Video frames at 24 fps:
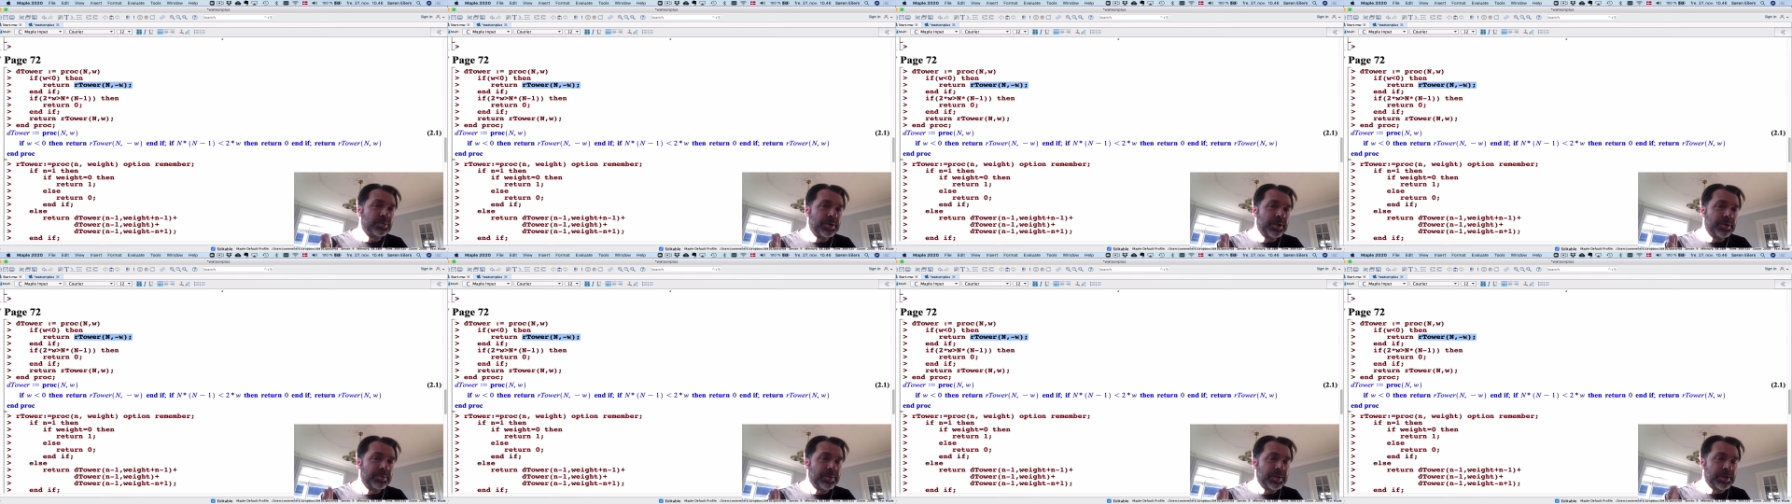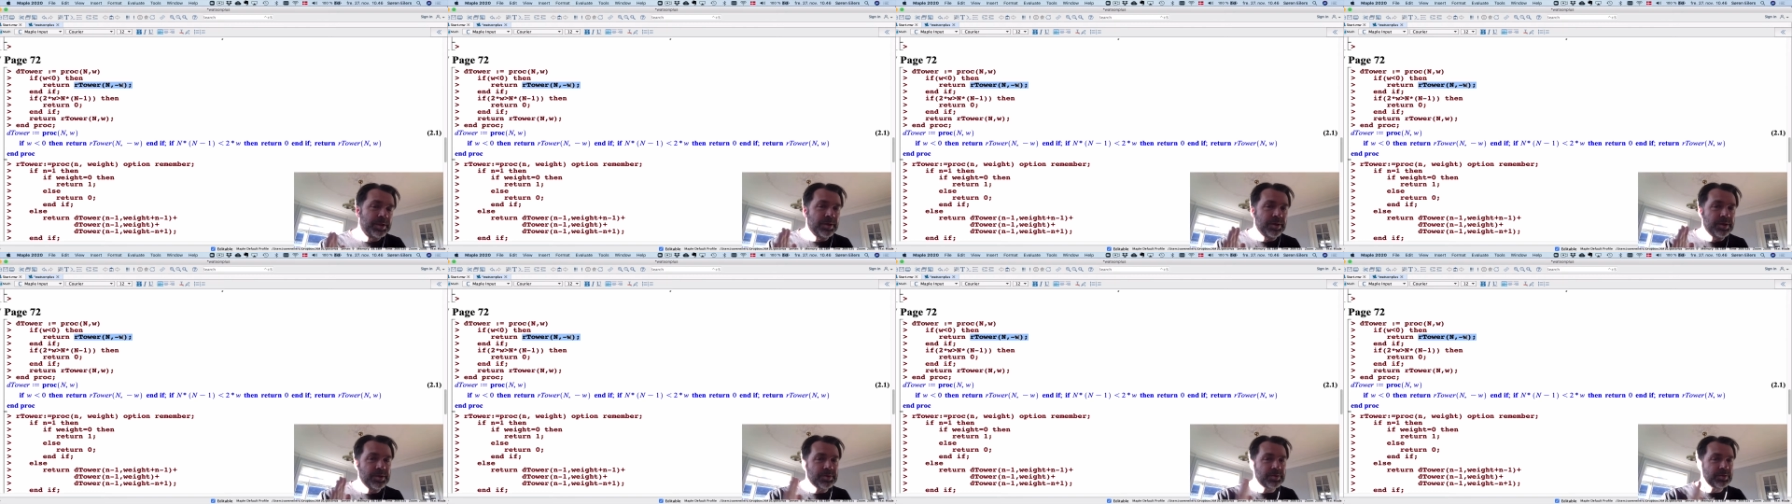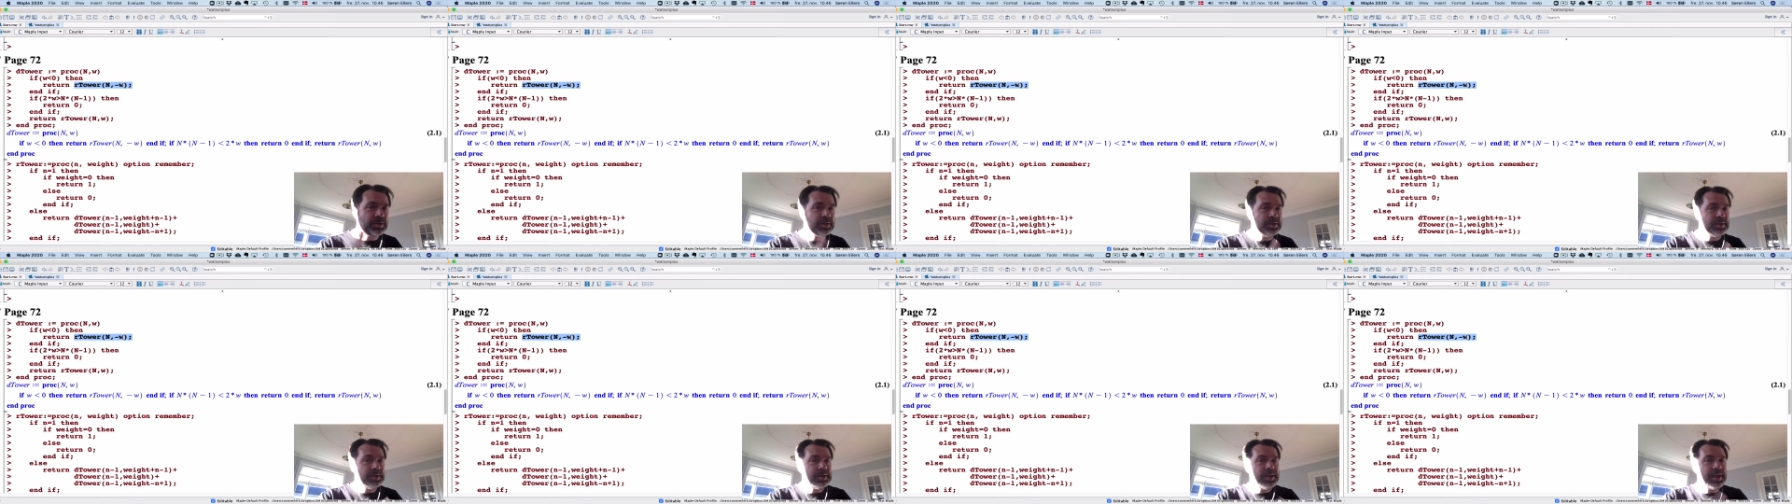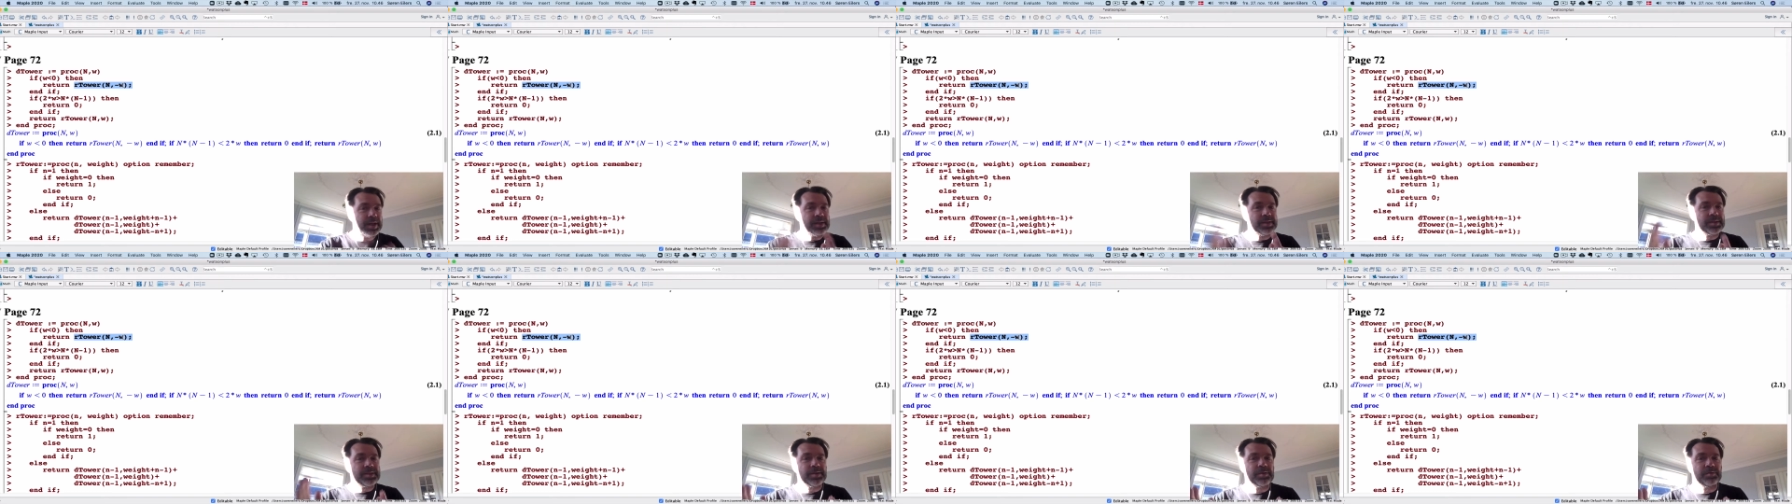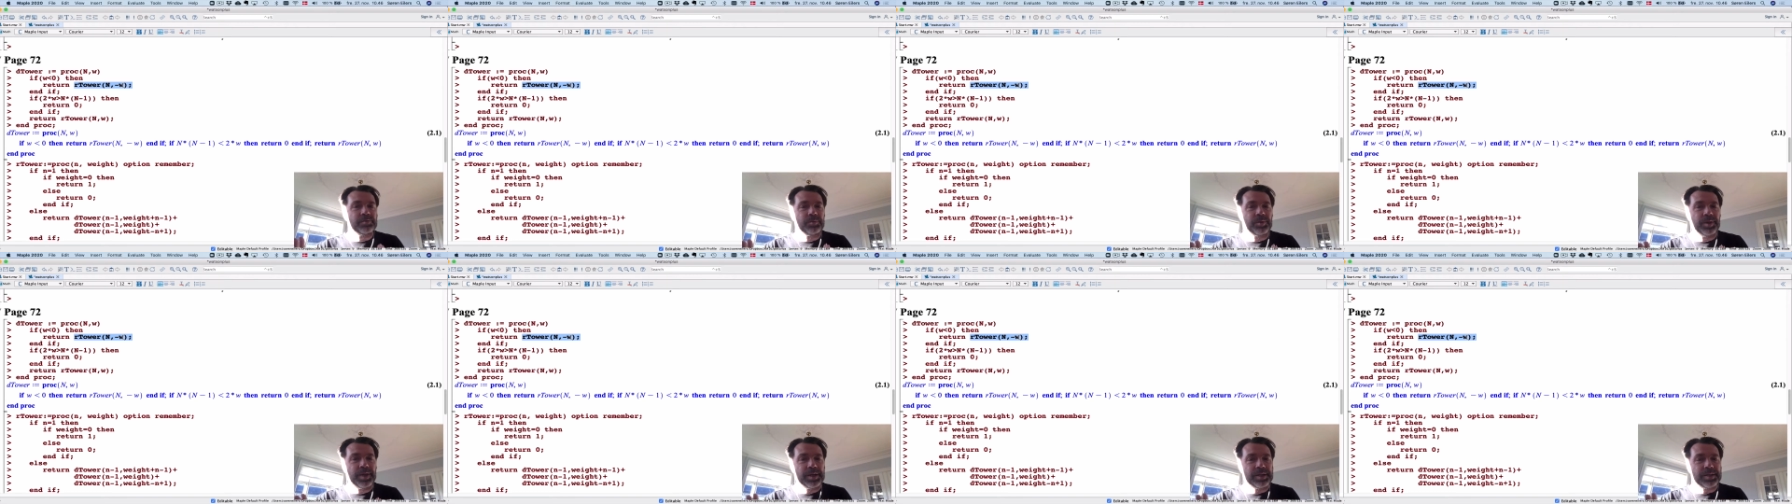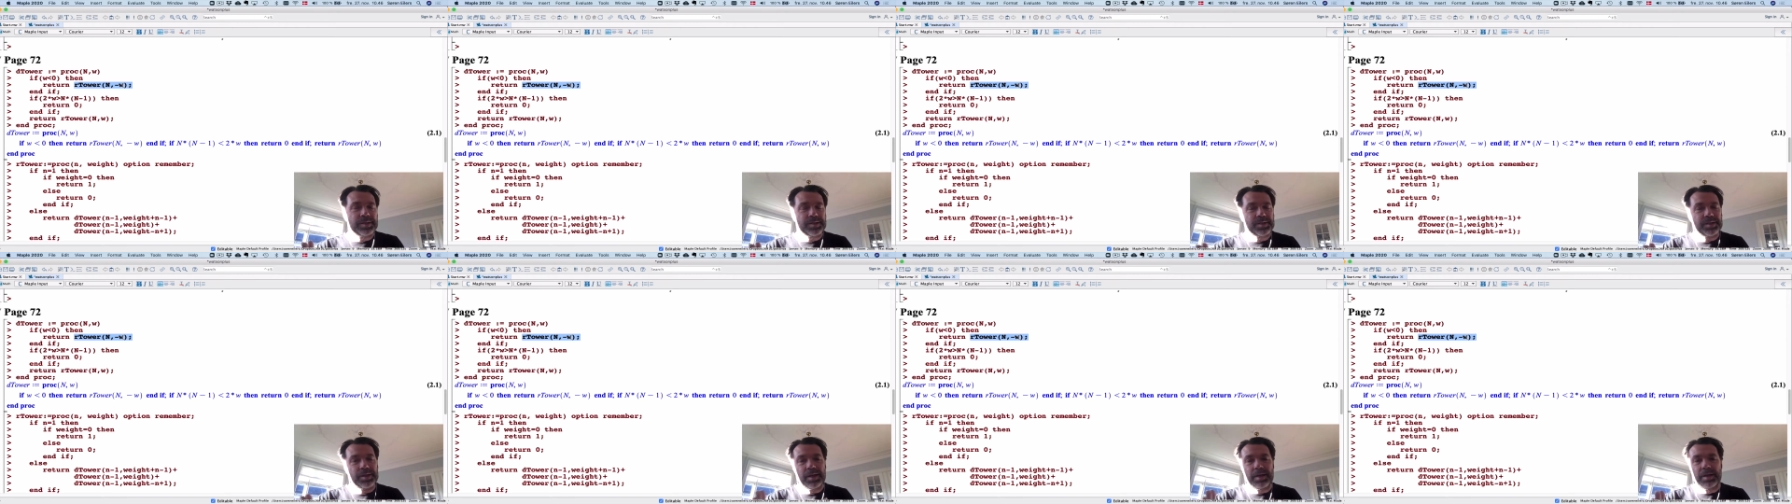be because the negative
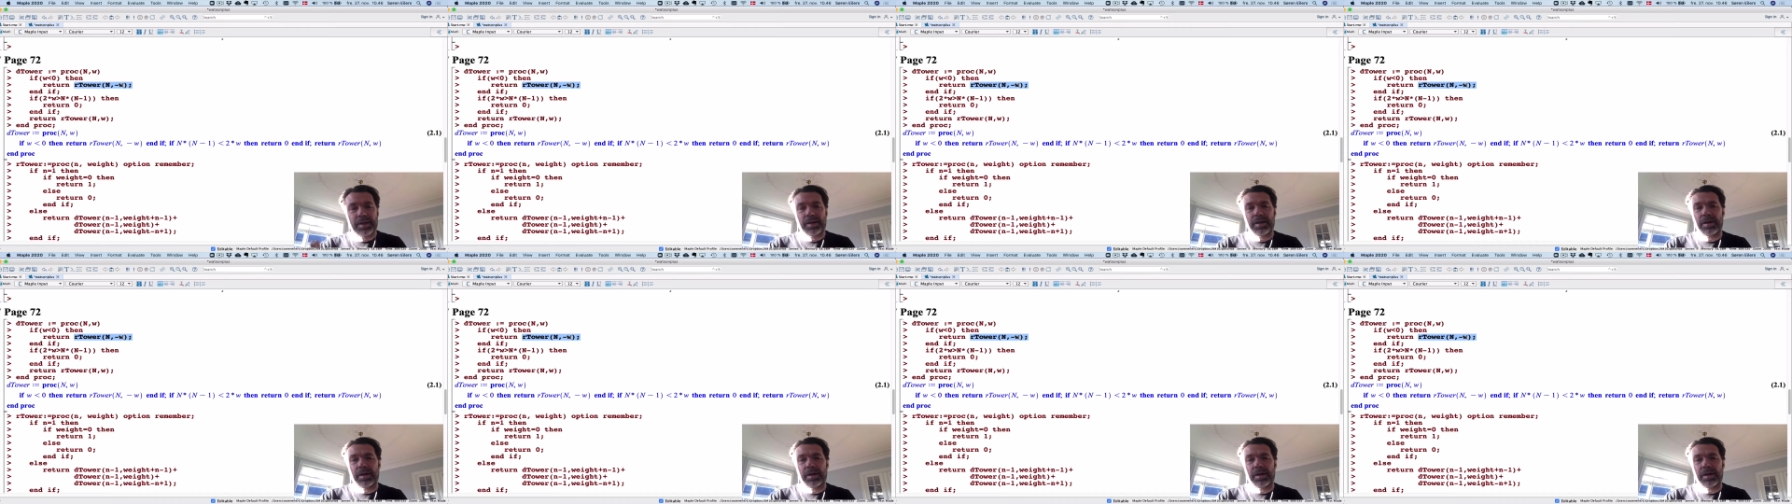weights